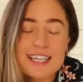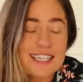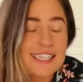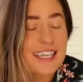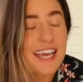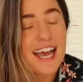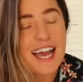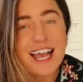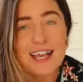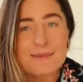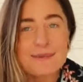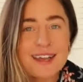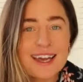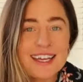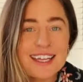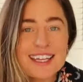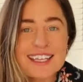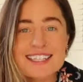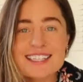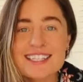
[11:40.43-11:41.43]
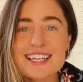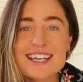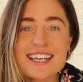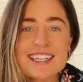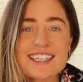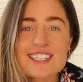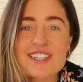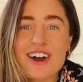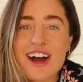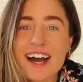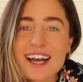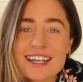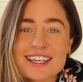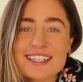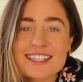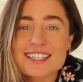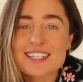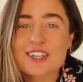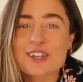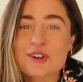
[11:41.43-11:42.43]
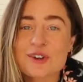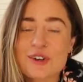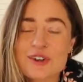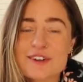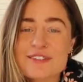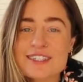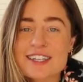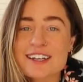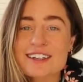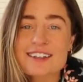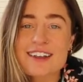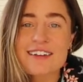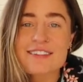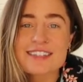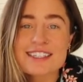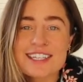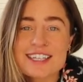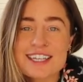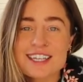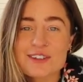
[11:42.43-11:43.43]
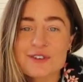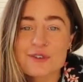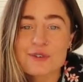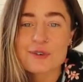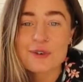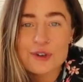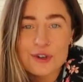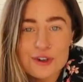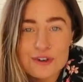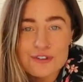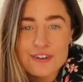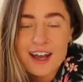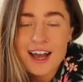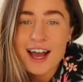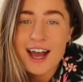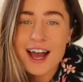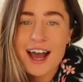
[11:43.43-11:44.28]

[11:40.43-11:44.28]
tag me on Insta so I can see your grooves. I love seeing you groove.